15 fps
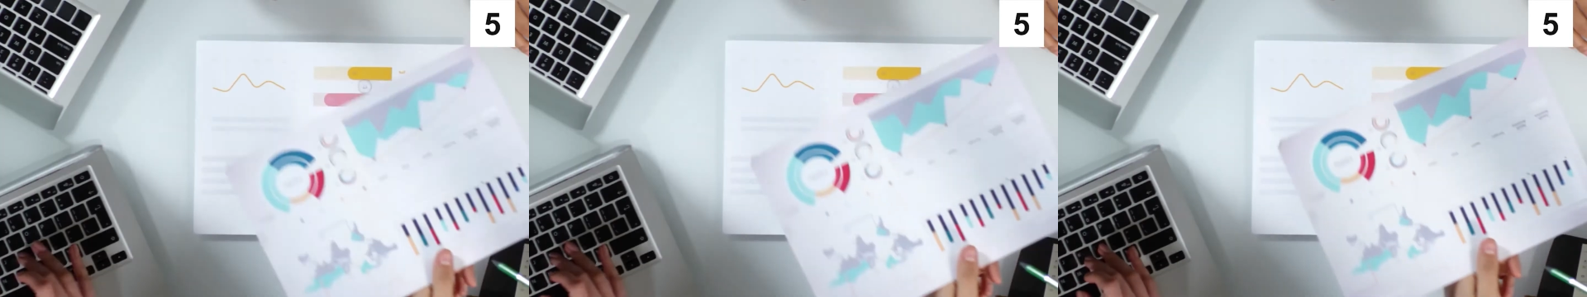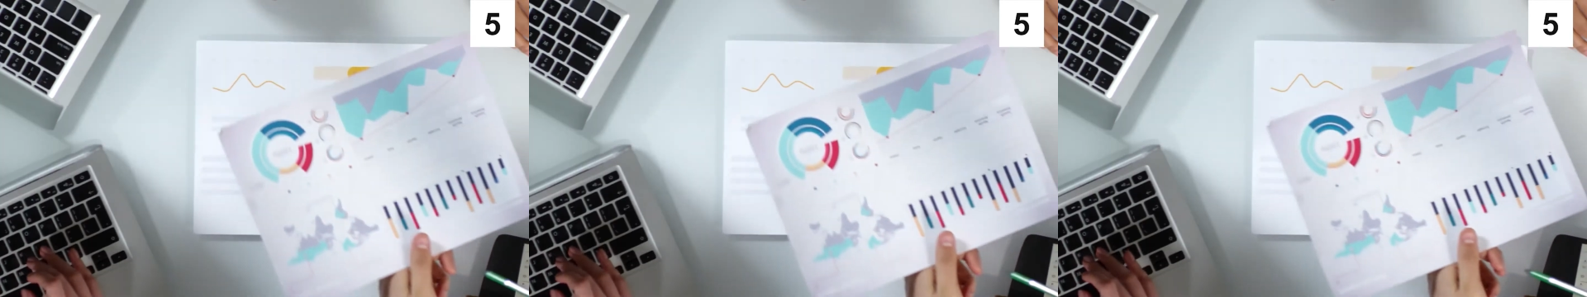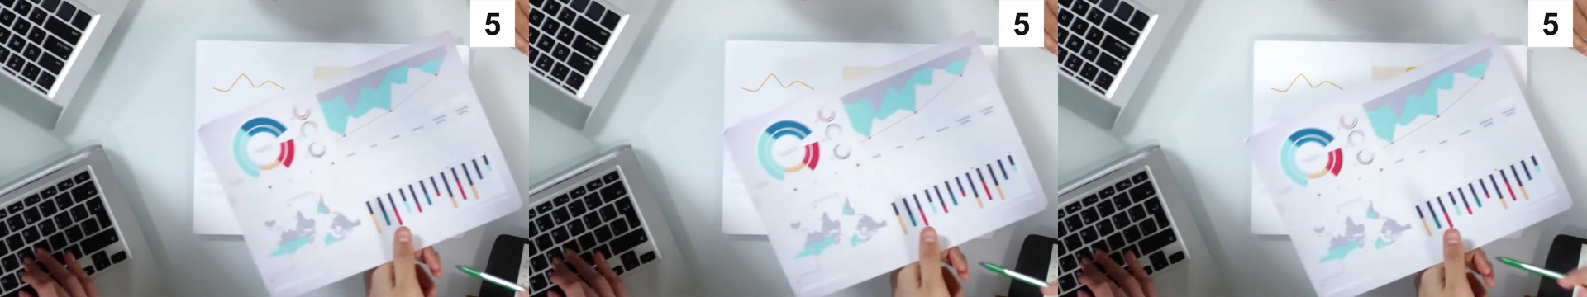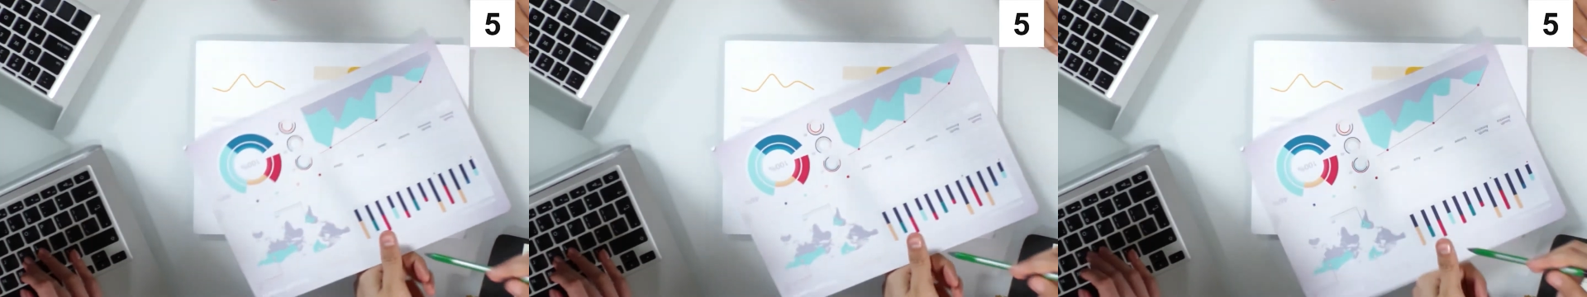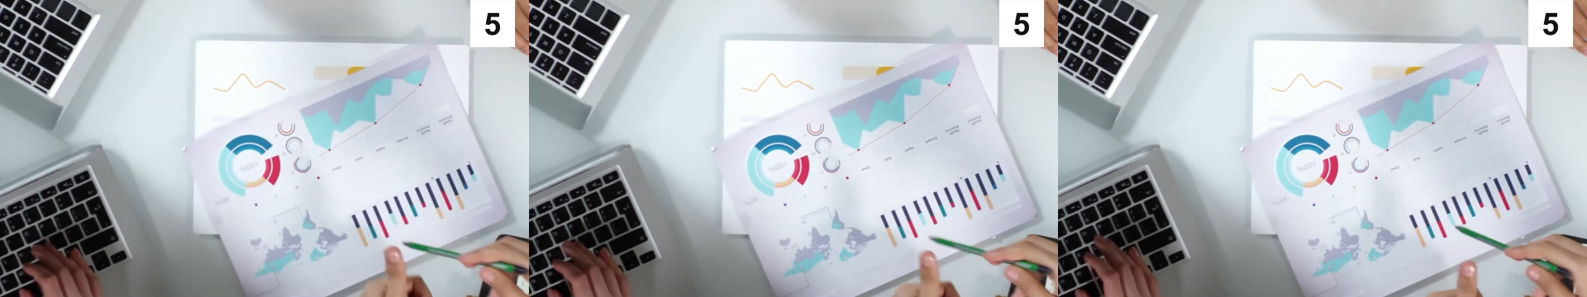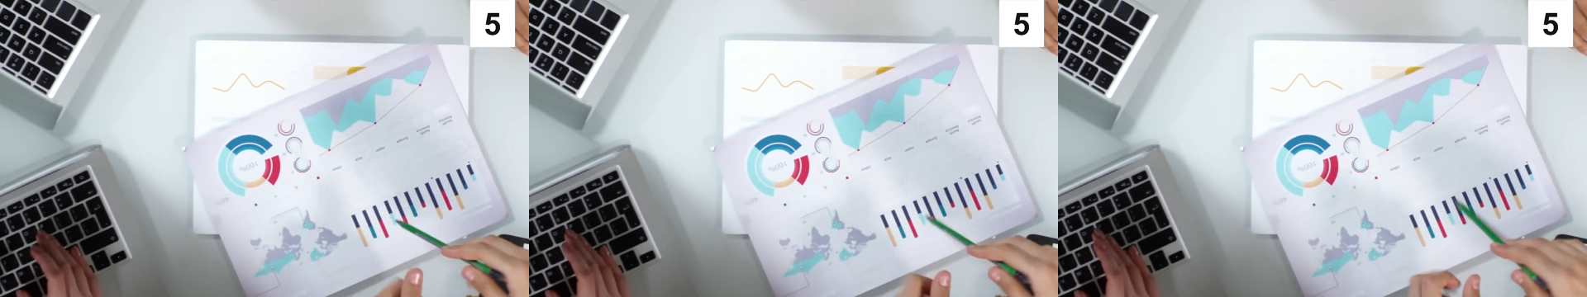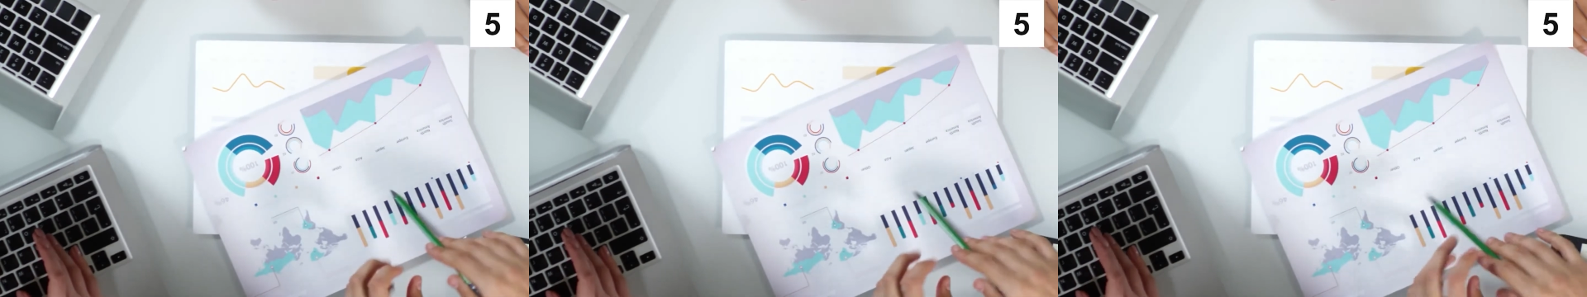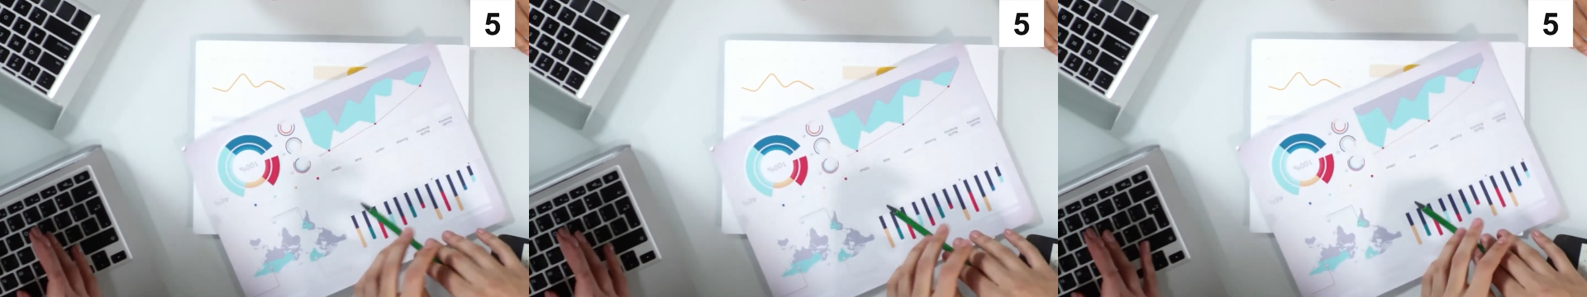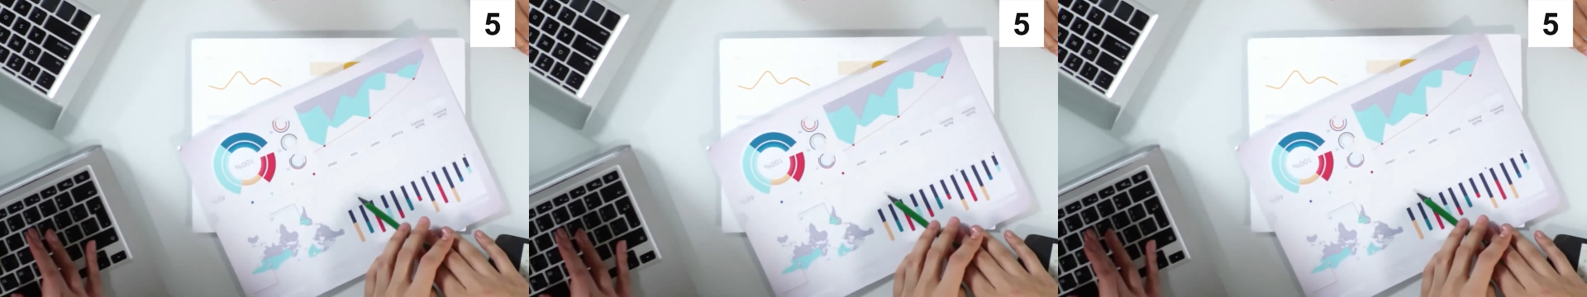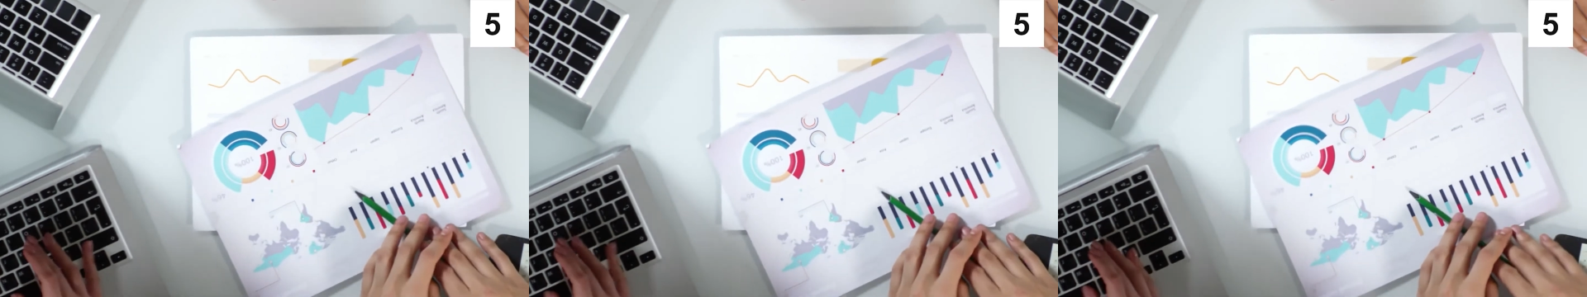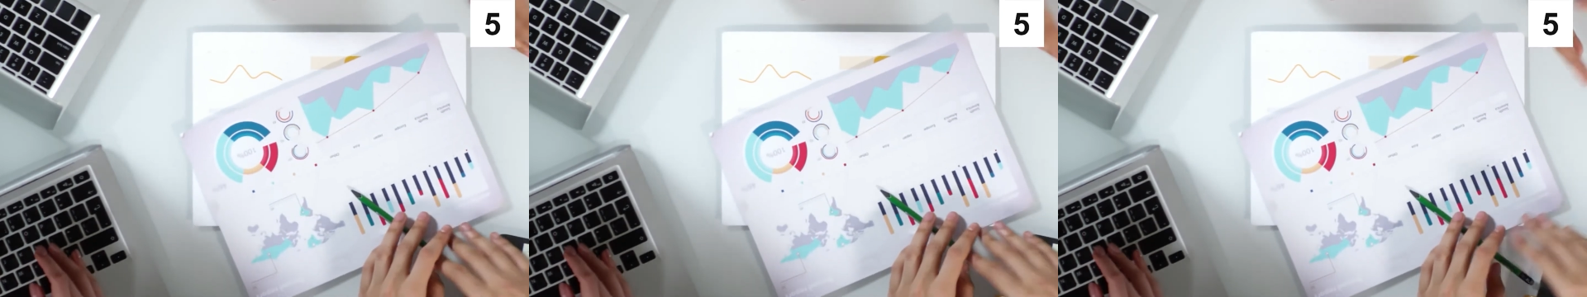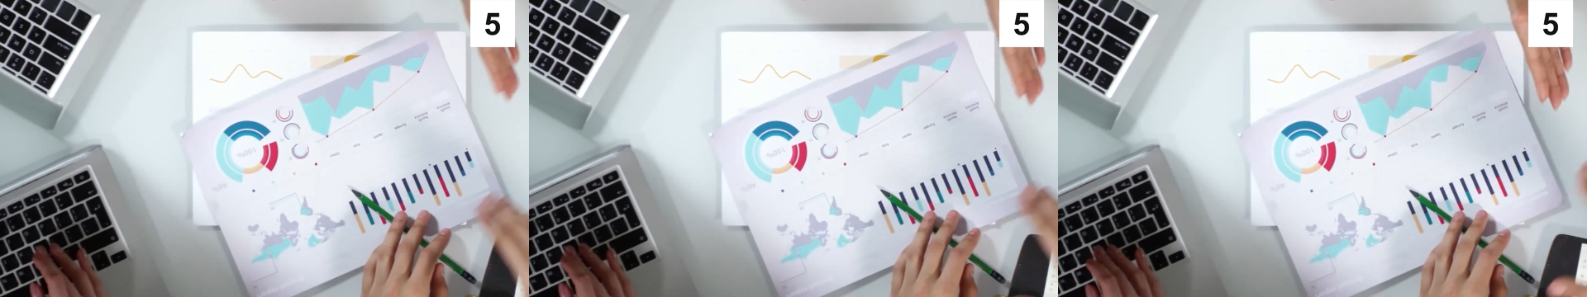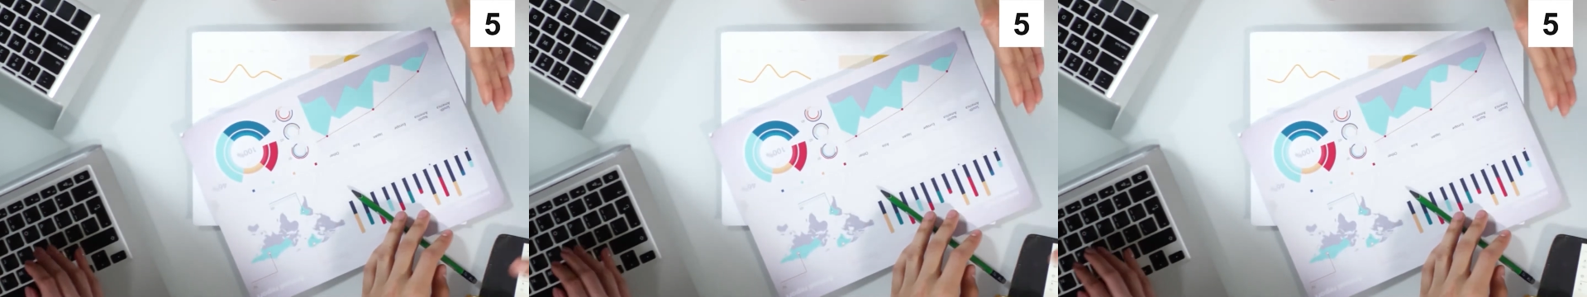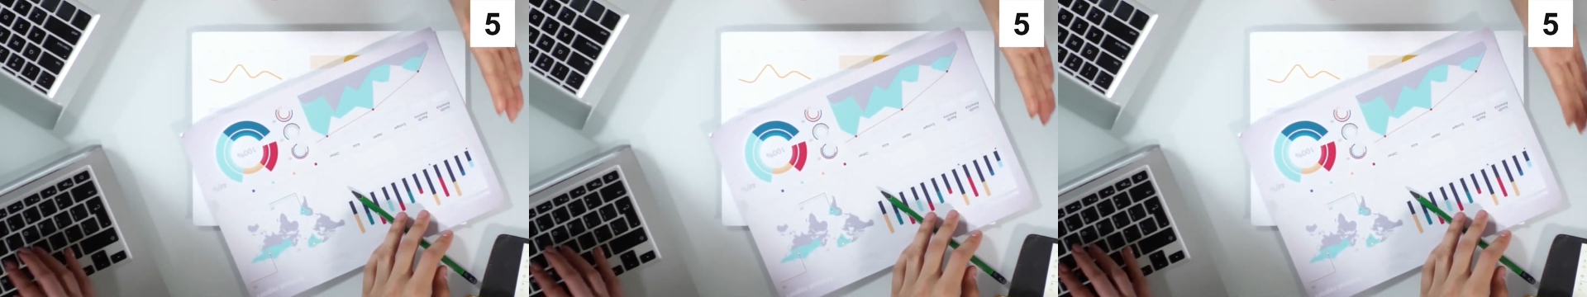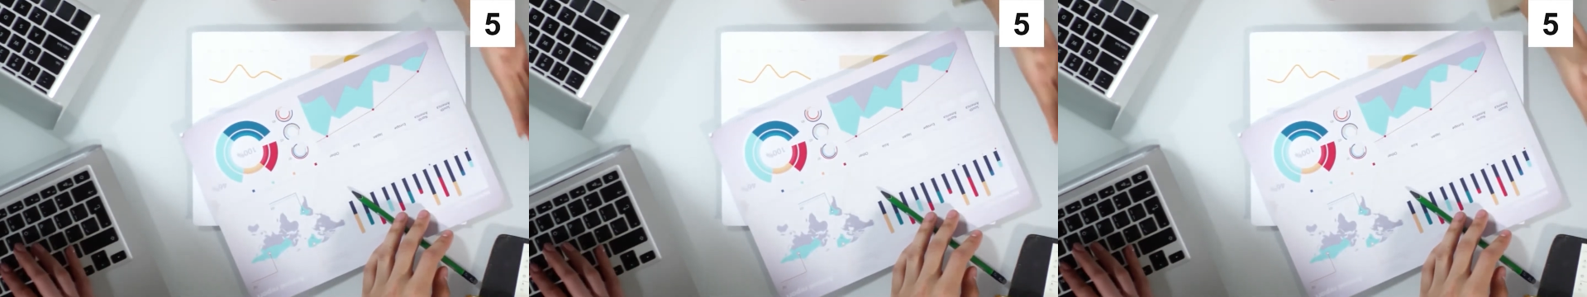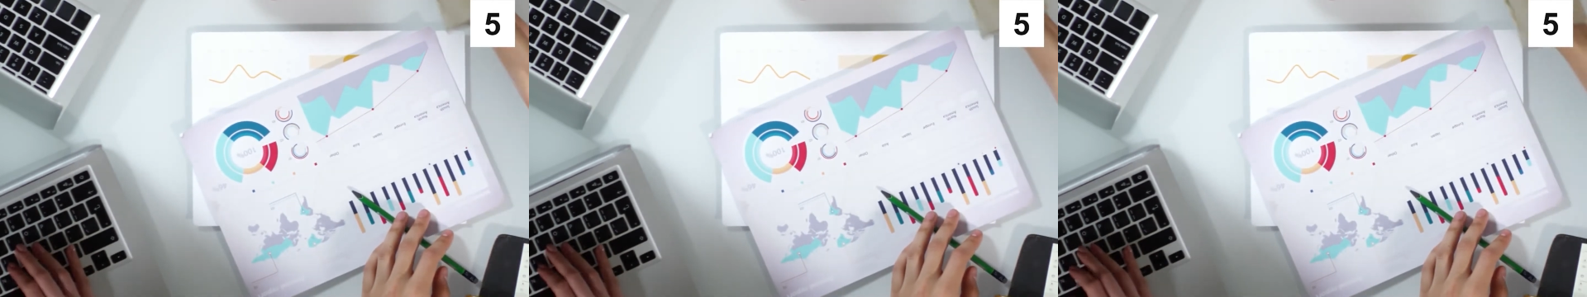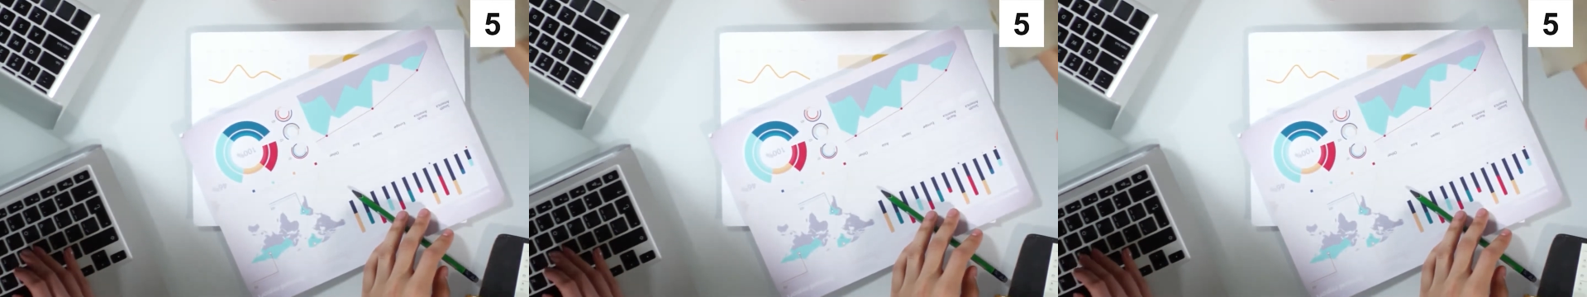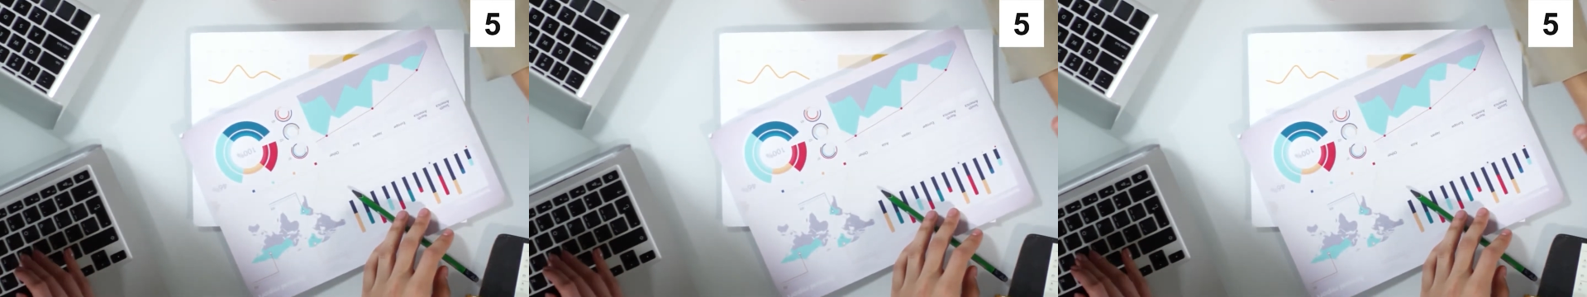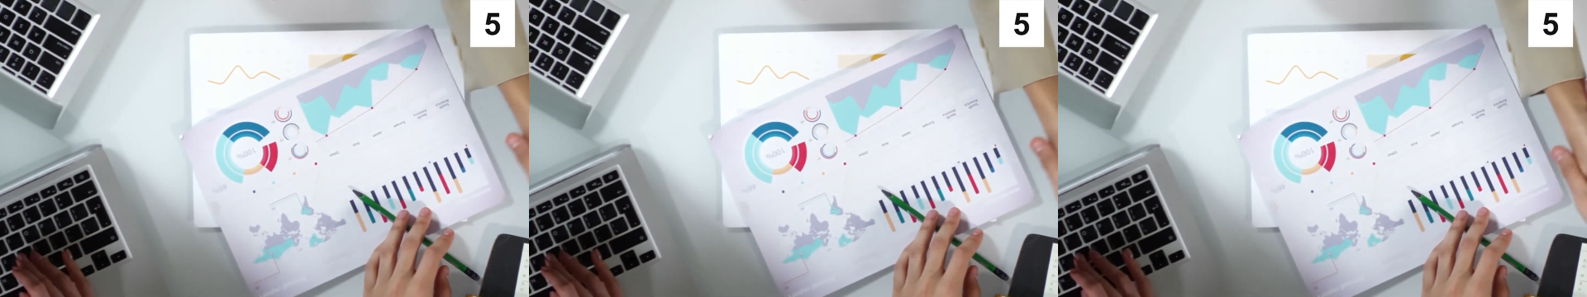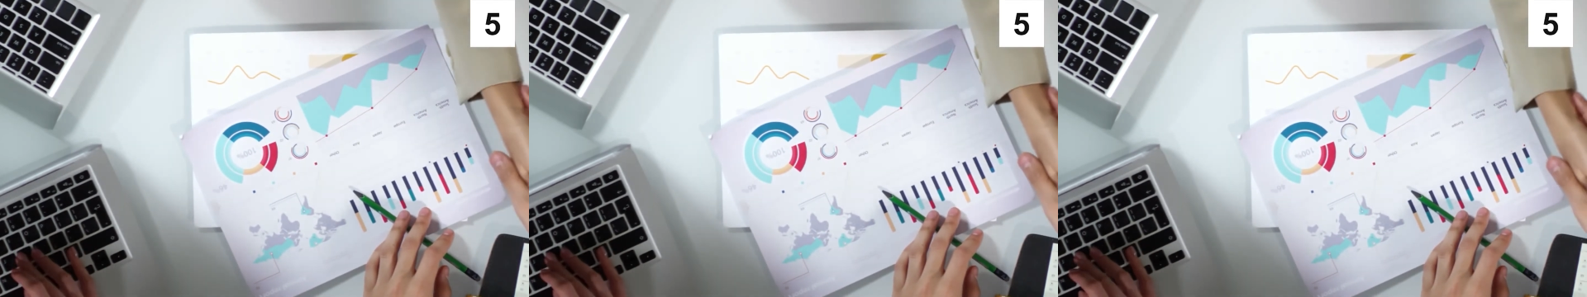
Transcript: Nobody's mouth can be seen.